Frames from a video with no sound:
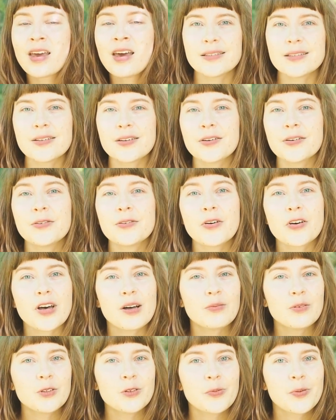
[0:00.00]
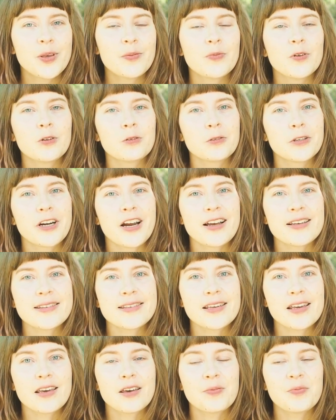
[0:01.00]
So a couple of people were
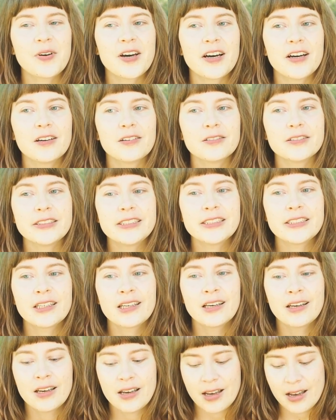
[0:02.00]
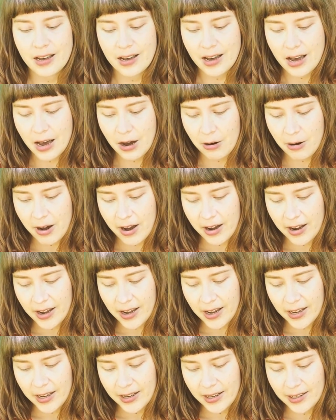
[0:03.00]
asking about how
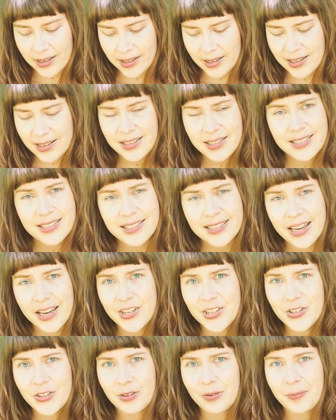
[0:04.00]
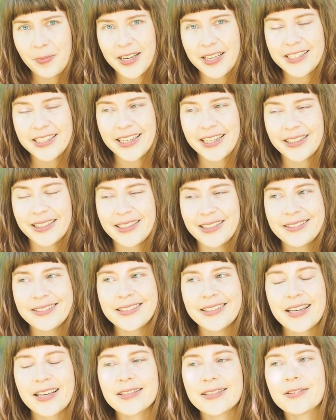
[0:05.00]
I schedule my days
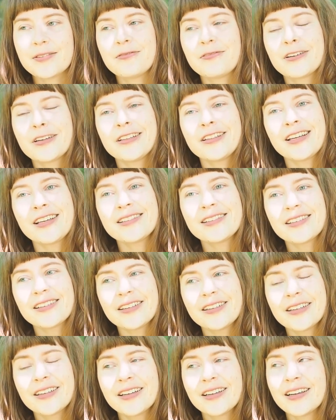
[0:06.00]
as a freelancer.